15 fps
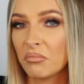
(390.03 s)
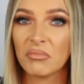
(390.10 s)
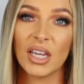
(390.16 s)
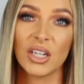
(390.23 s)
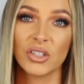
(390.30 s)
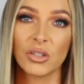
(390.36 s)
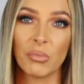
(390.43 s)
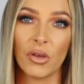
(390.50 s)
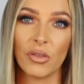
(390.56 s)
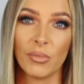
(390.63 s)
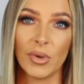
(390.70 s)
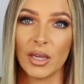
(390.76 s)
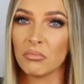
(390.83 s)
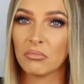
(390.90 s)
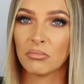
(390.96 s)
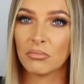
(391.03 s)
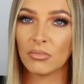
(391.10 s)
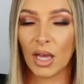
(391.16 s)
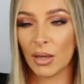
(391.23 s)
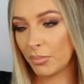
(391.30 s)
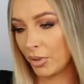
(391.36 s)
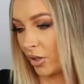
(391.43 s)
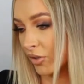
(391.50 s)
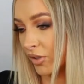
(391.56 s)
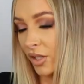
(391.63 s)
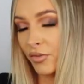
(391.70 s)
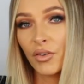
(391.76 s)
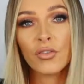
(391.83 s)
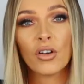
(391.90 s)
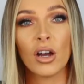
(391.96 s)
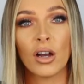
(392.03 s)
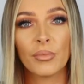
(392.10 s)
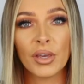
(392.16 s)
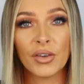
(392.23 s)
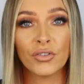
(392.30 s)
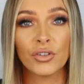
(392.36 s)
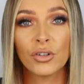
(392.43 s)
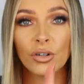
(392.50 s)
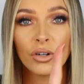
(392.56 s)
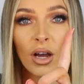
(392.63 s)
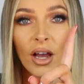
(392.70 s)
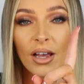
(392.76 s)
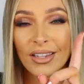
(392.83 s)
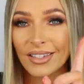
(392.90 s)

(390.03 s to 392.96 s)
That doesn't bother me. And plus, if you're